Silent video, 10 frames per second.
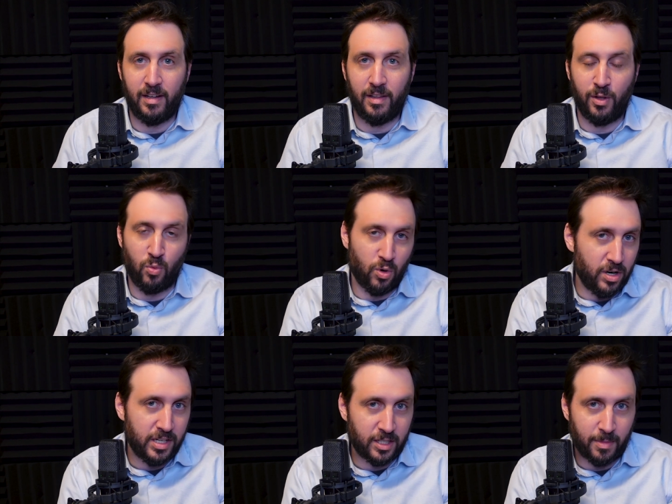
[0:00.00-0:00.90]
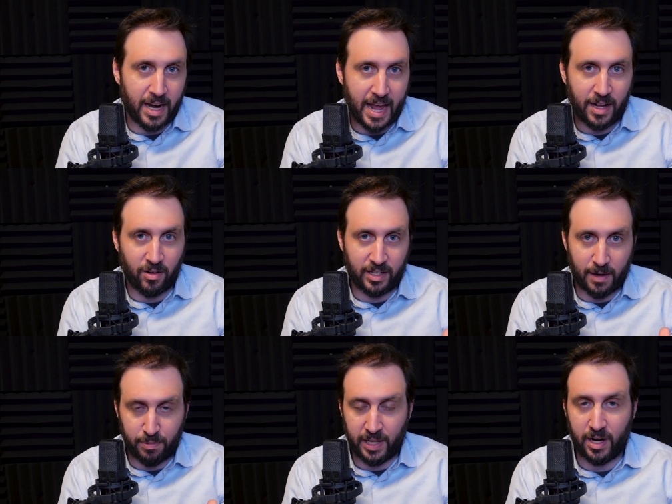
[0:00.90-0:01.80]
the worries about anger
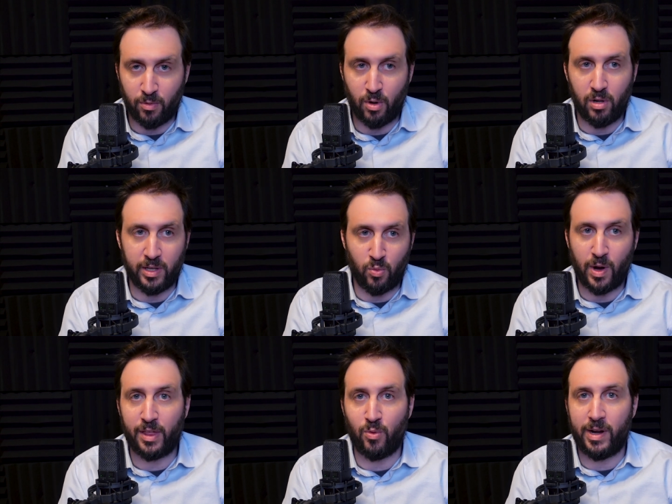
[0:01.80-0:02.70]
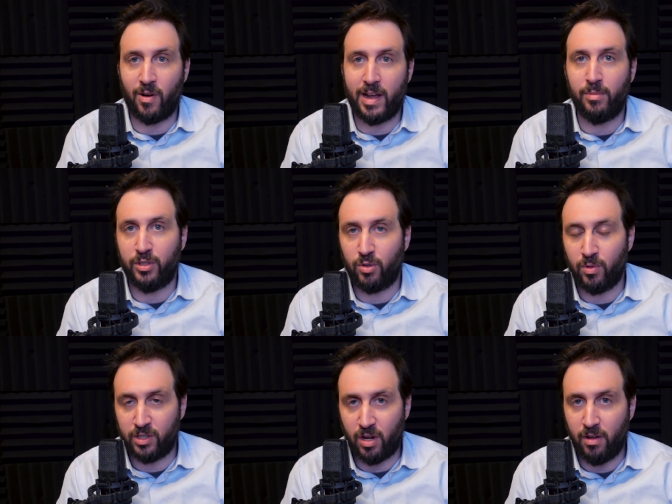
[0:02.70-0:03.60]
can play a role in whether we are able to
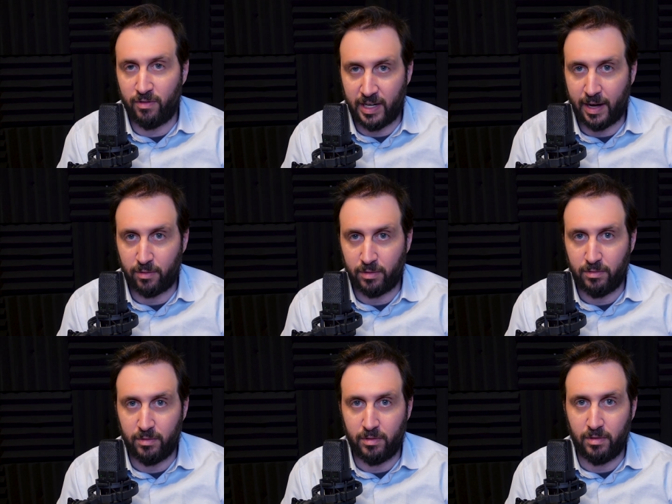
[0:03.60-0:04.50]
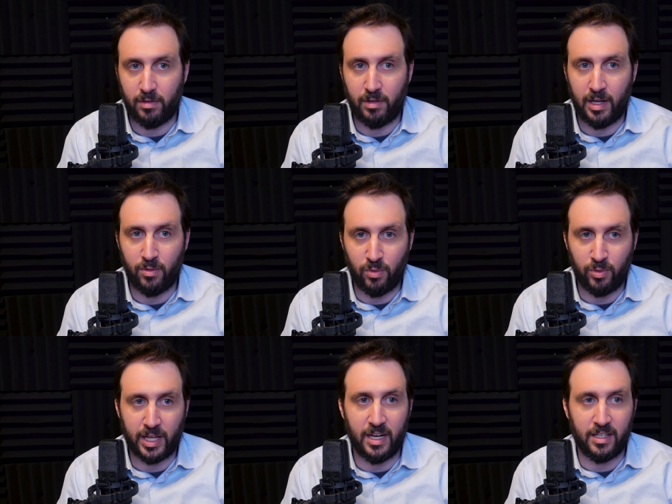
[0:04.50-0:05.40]
resolve doubt and we
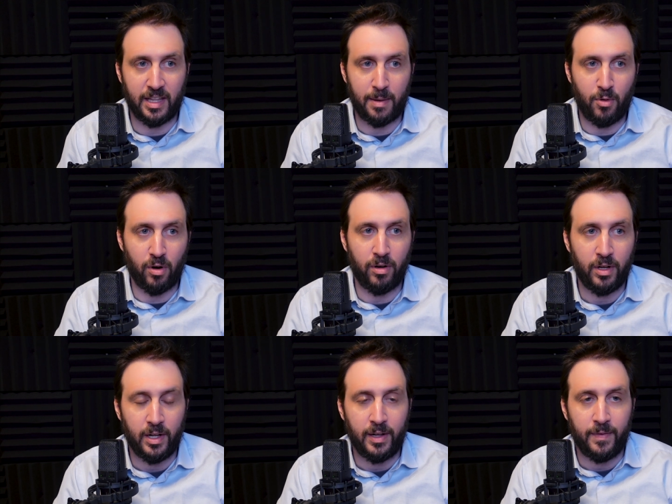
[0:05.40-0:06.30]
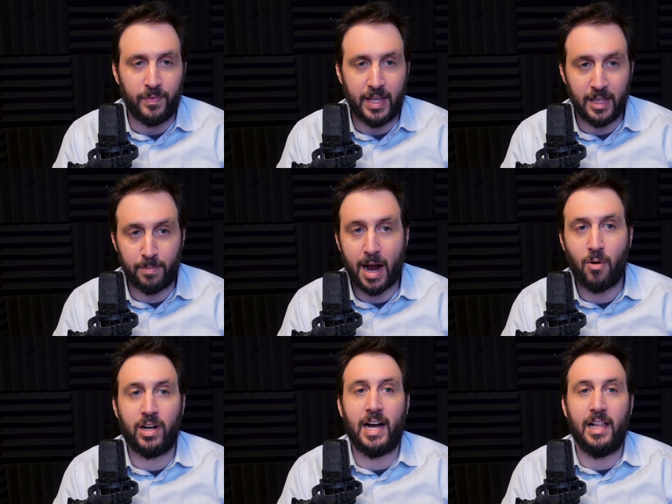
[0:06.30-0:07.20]
will get into that more in the
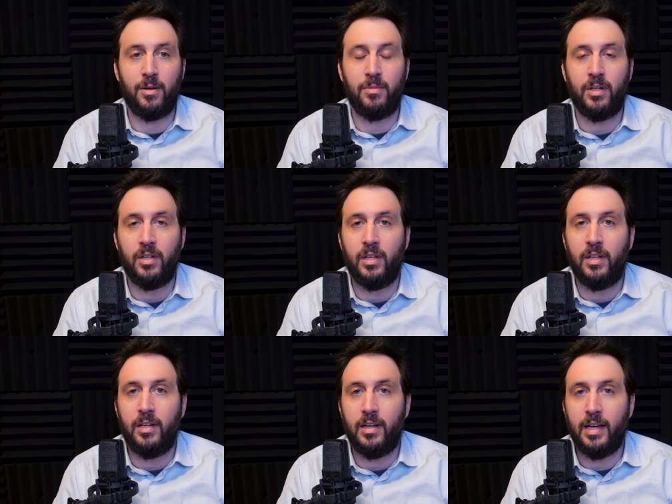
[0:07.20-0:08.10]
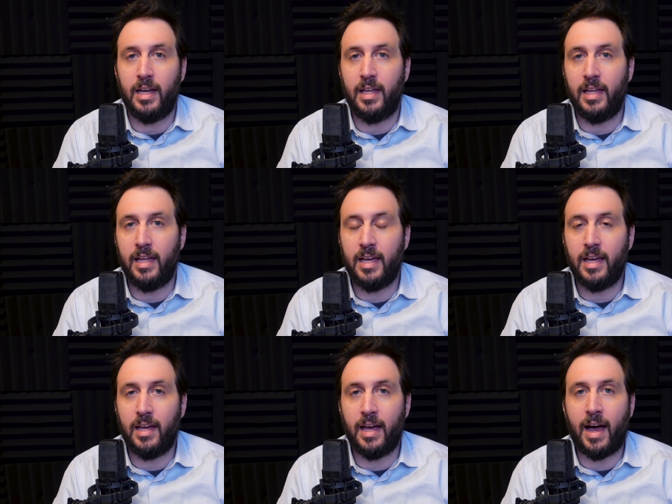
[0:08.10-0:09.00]
power column
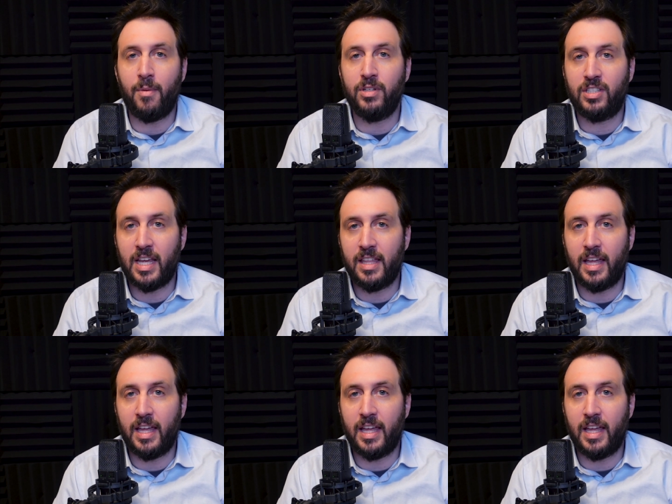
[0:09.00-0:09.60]
i would say